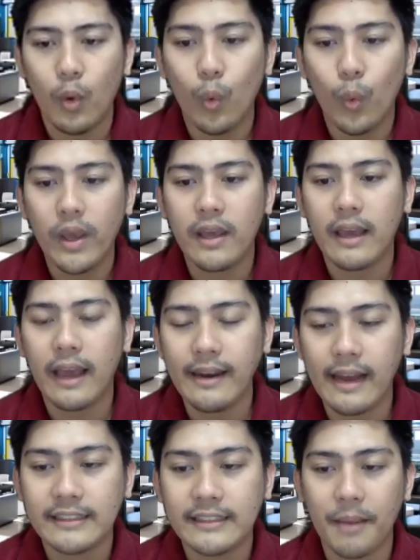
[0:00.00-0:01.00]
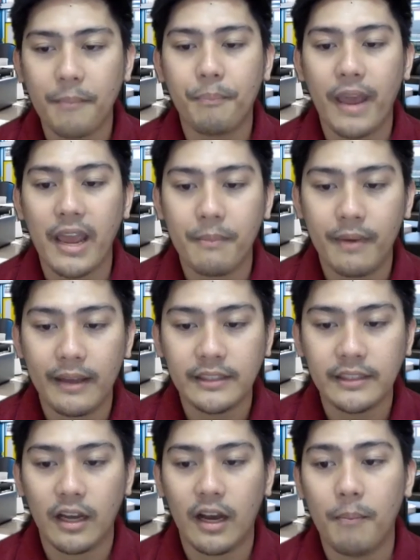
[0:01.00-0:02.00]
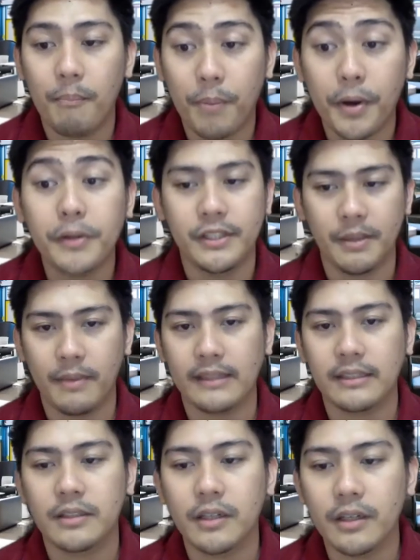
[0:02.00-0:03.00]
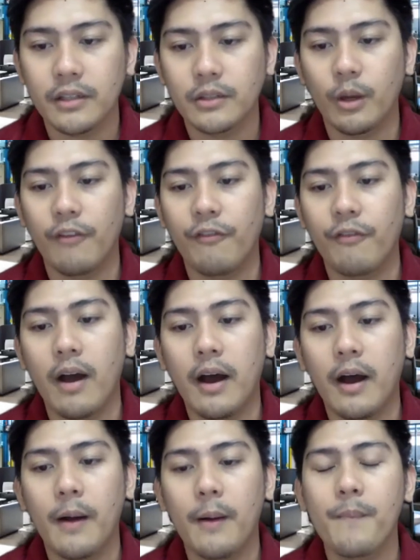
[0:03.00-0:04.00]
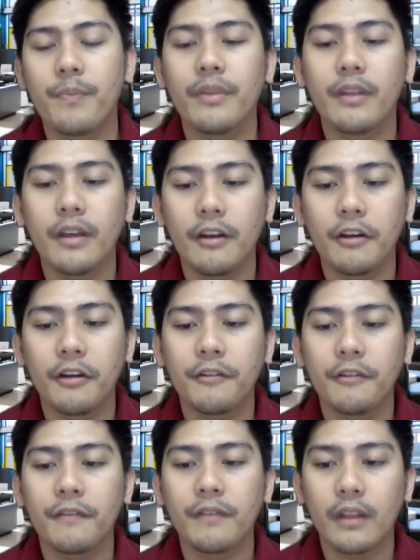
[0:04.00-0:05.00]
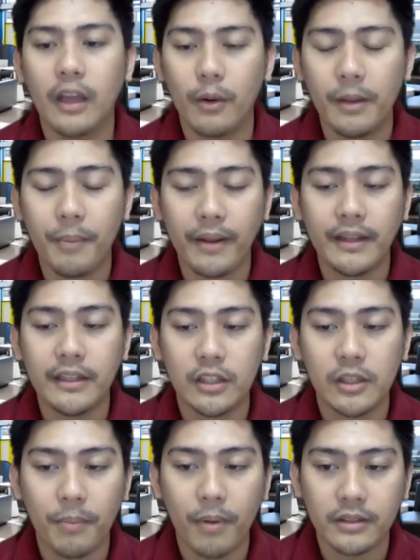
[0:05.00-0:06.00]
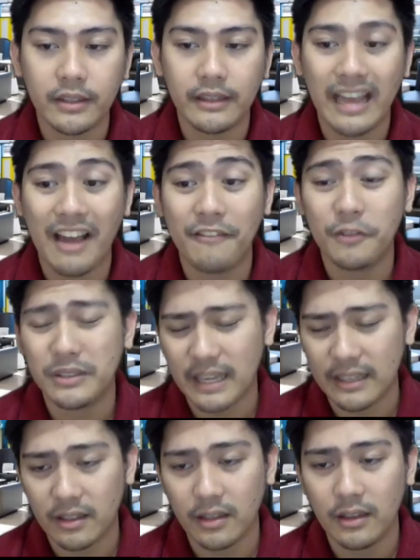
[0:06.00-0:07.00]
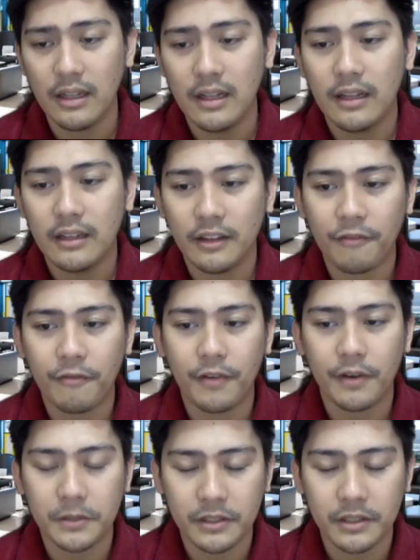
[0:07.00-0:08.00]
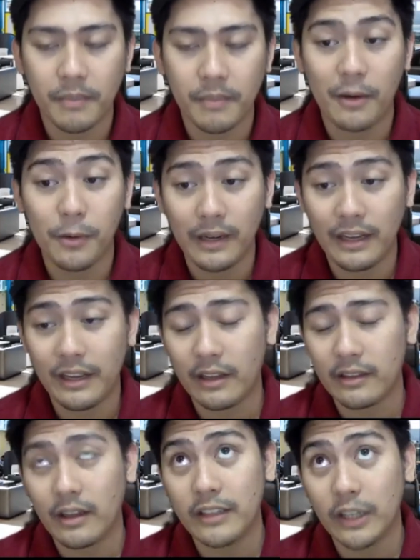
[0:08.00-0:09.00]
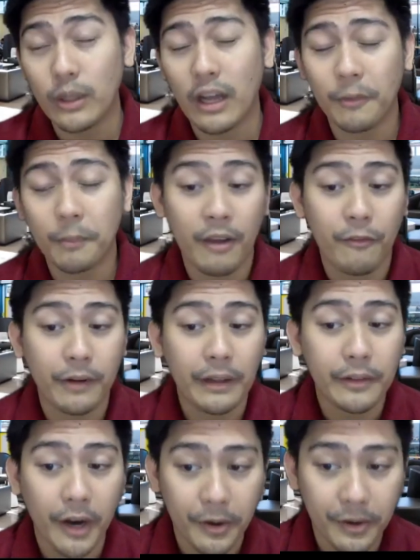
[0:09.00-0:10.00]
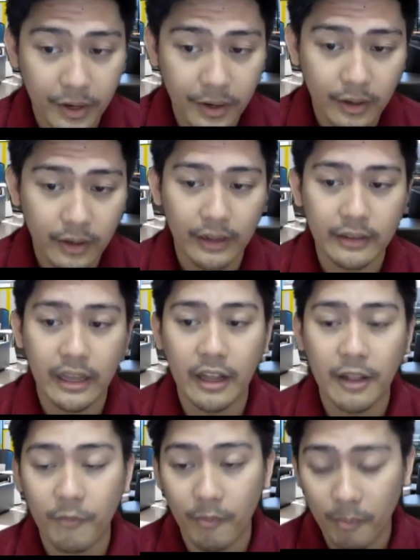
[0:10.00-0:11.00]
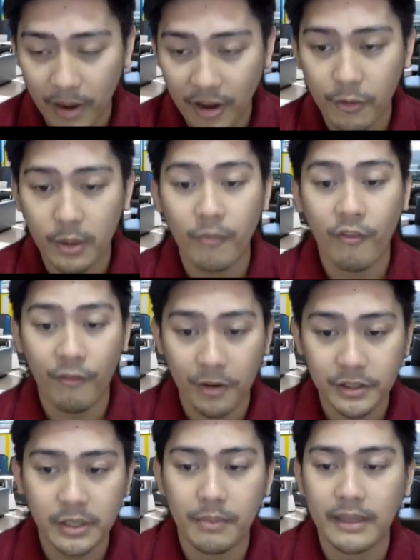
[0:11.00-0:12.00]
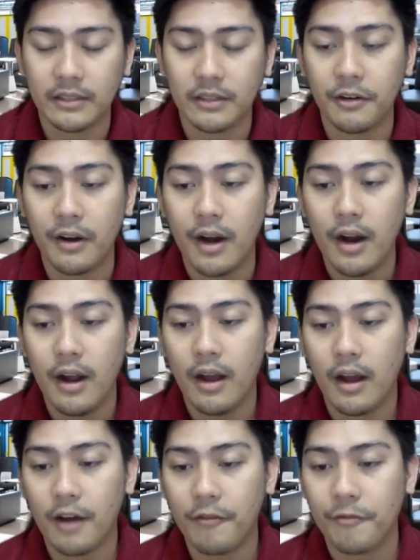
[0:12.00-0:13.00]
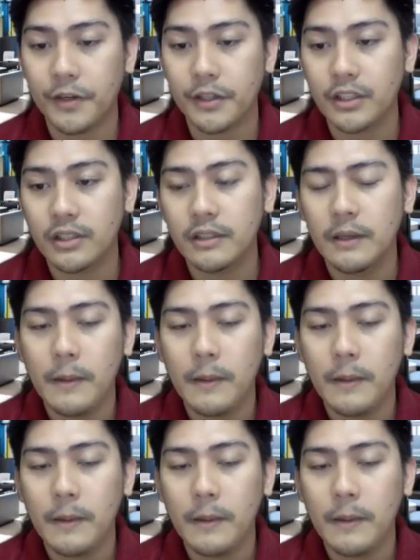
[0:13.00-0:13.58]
we can accept payments uh, per semester. So if um, if they already paid the initial deposit, they have to settle the first sem. It, they don't have to pay for the entire year. They can pay for the first semester uh, first,